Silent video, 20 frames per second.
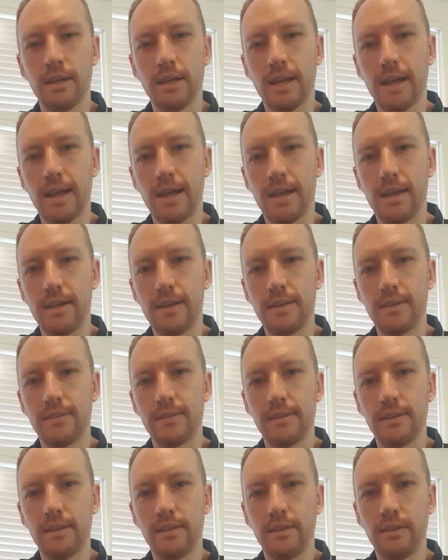and
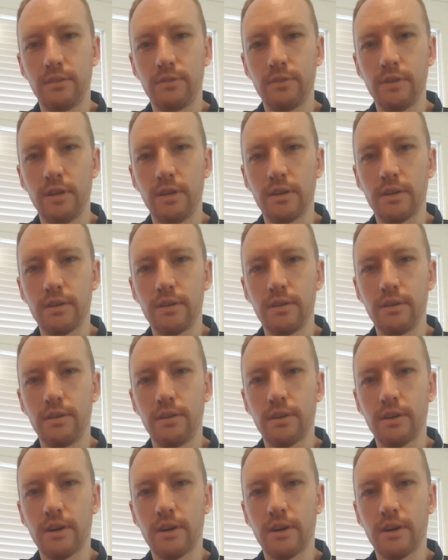in this video